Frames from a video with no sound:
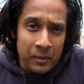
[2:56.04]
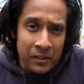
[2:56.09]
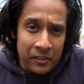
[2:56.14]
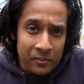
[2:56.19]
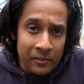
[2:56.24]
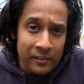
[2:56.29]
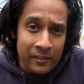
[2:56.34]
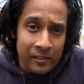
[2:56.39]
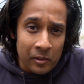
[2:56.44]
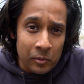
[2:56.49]
my
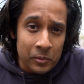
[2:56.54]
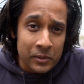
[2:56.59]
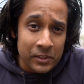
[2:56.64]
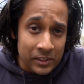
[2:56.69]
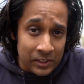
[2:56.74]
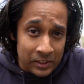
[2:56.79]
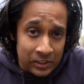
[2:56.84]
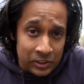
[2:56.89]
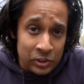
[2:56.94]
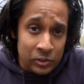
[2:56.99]
3-year-old is
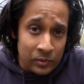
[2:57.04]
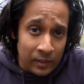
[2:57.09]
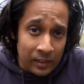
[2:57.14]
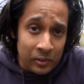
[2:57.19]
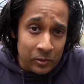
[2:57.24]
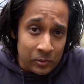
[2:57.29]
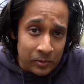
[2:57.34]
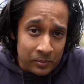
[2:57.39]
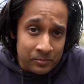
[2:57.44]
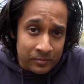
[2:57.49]
going to
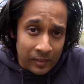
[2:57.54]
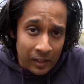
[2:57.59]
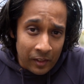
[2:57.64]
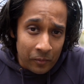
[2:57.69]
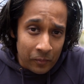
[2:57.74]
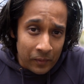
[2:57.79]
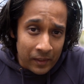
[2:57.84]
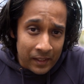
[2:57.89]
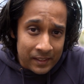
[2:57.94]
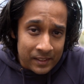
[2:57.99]
struggle
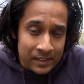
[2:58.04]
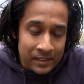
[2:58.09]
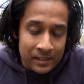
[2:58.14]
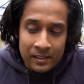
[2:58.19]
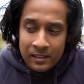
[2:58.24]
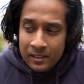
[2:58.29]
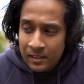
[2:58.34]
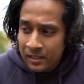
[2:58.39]
otherwise.